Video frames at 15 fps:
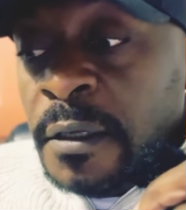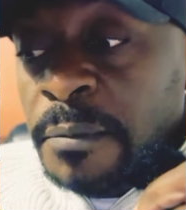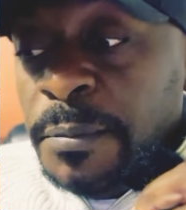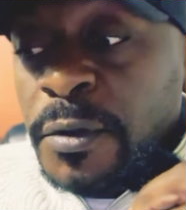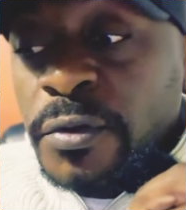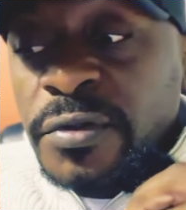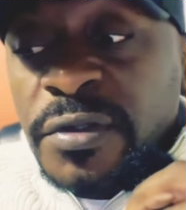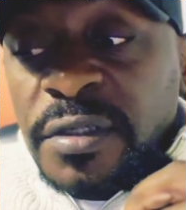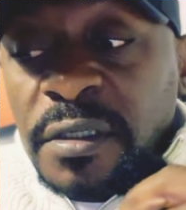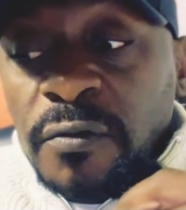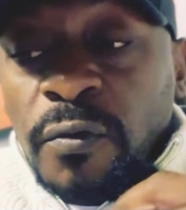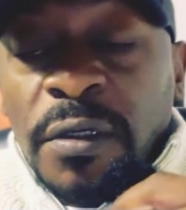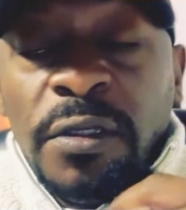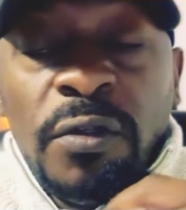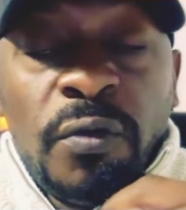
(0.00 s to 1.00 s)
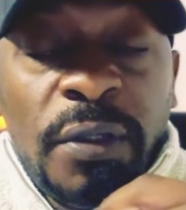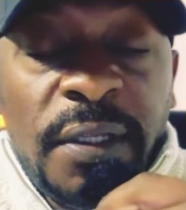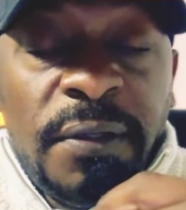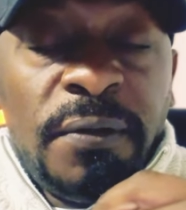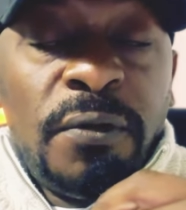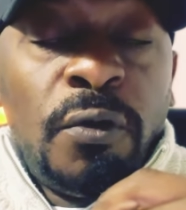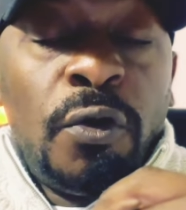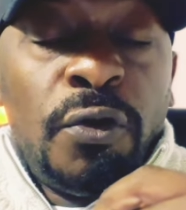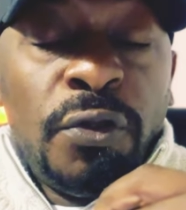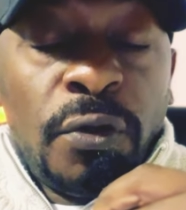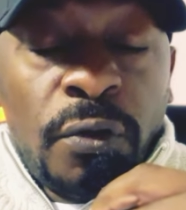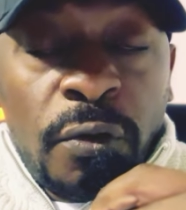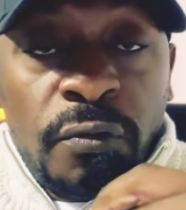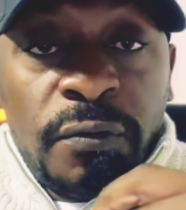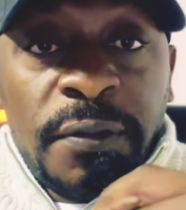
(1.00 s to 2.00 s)
Because you see, when you heal on
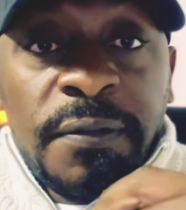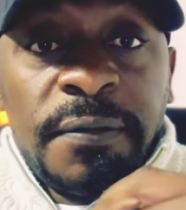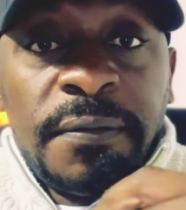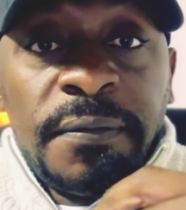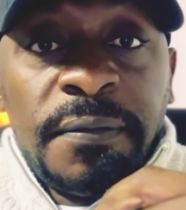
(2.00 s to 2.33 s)
your own,